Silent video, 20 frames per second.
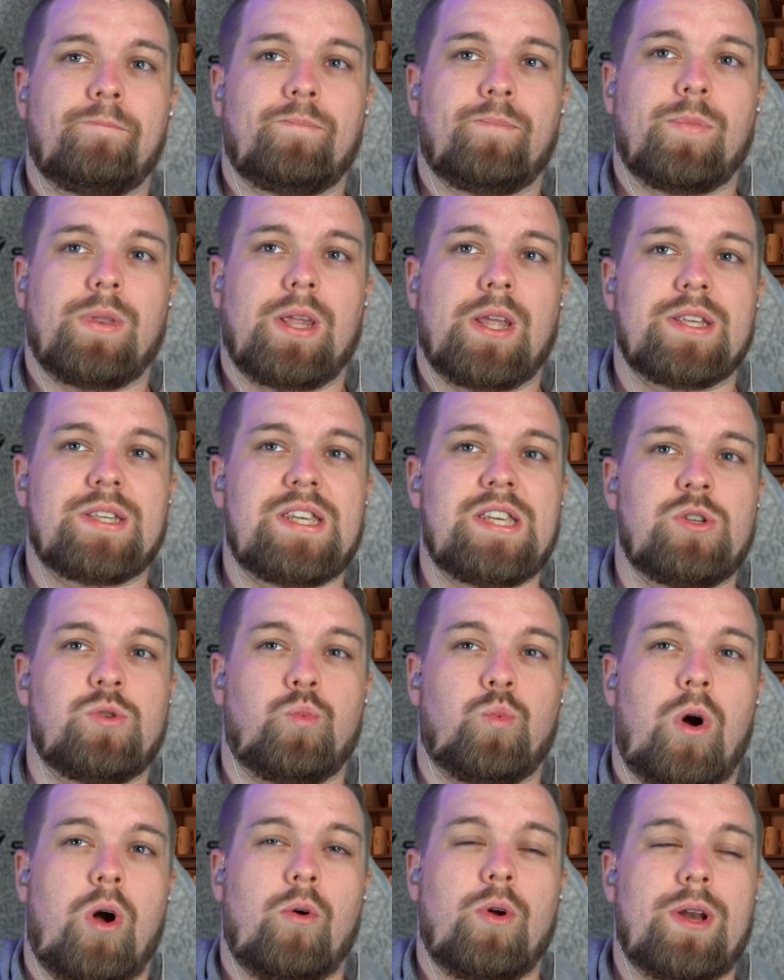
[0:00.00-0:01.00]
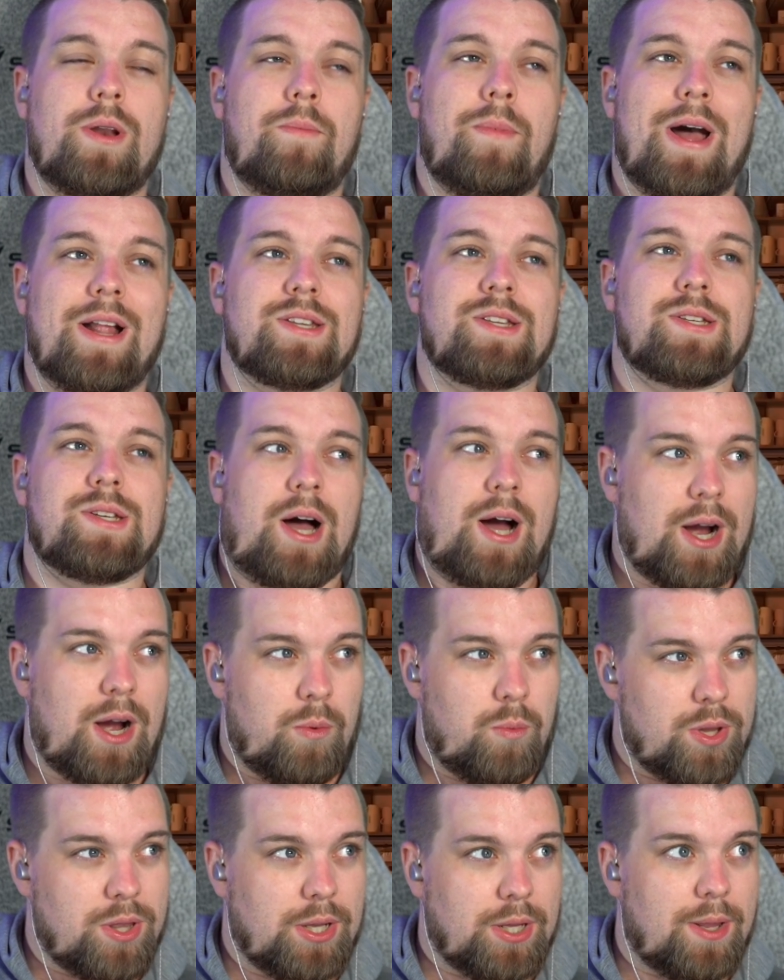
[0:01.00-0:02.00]
Because he's worried about Sangah
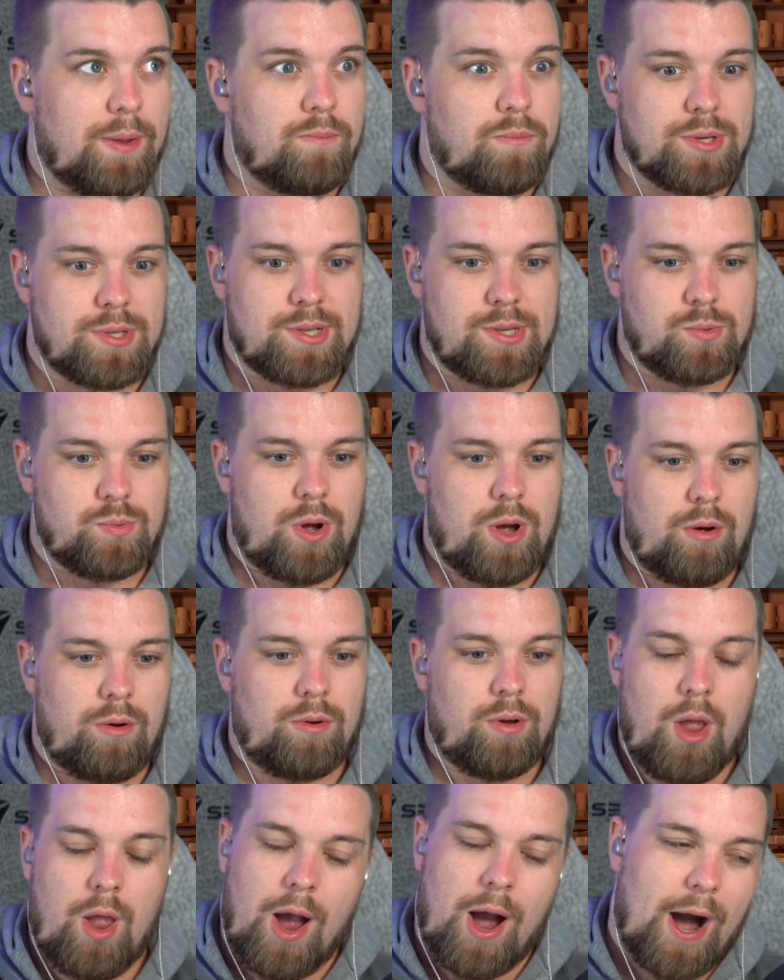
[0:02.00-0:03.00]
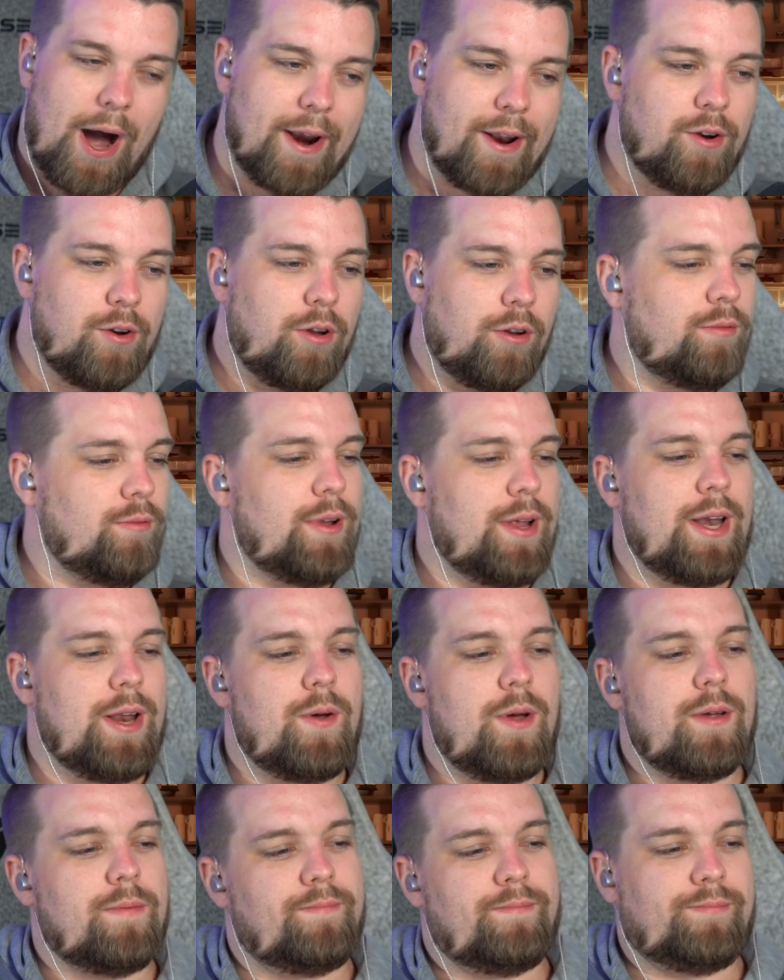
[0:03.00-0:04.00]
with Olympus as well. I don't know.
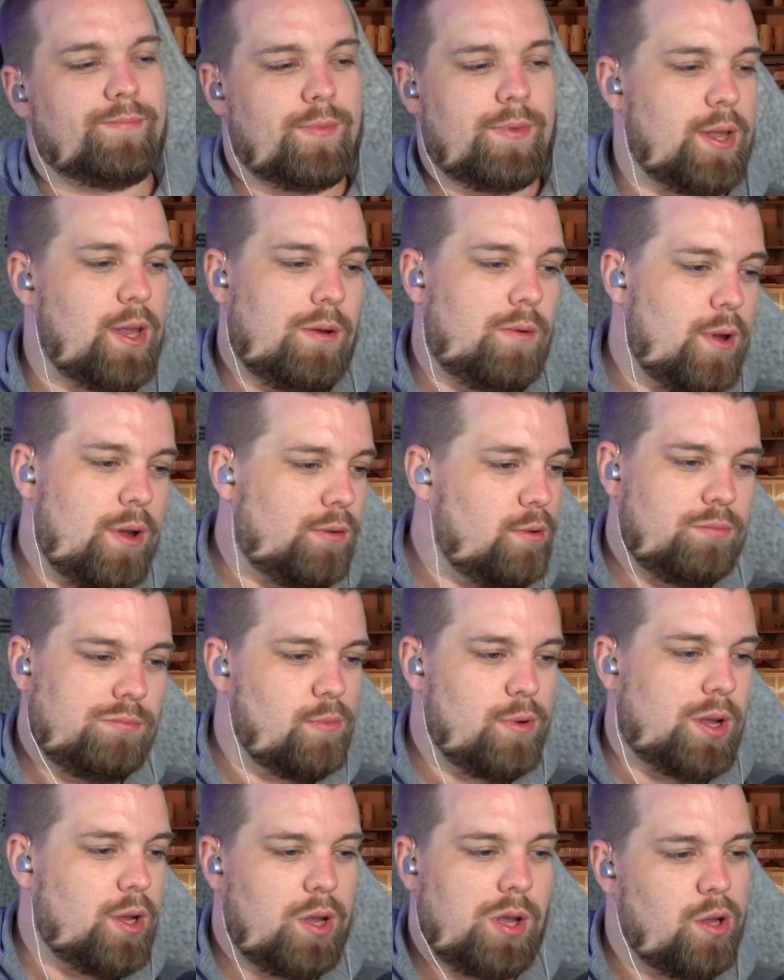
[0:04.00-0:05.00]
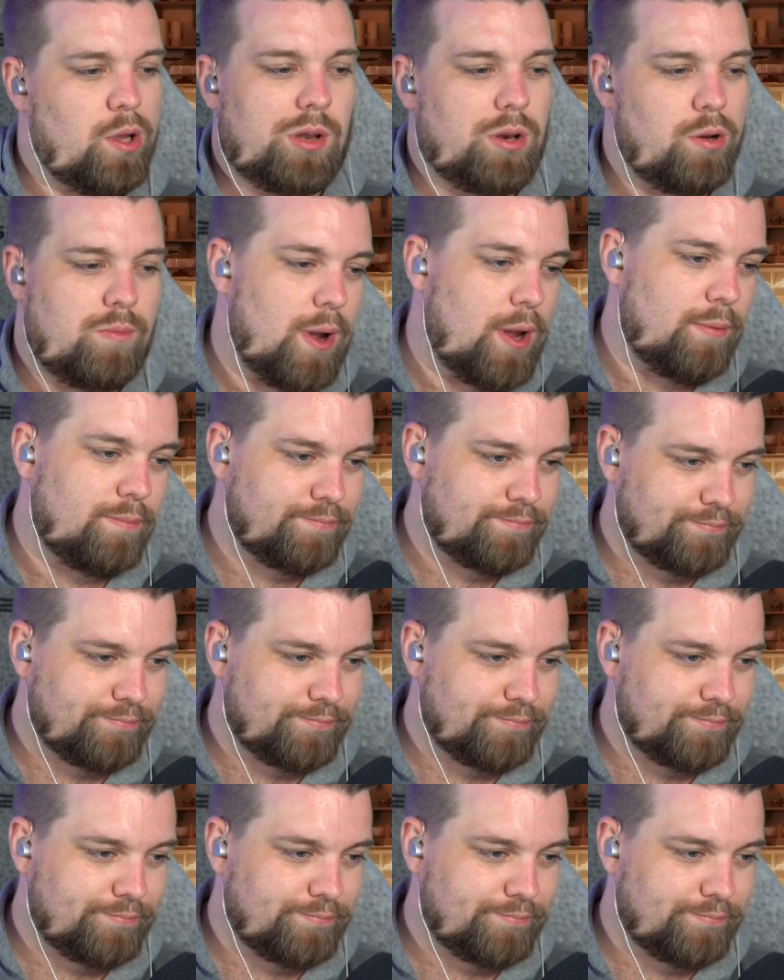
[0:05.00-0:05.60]
Anyway.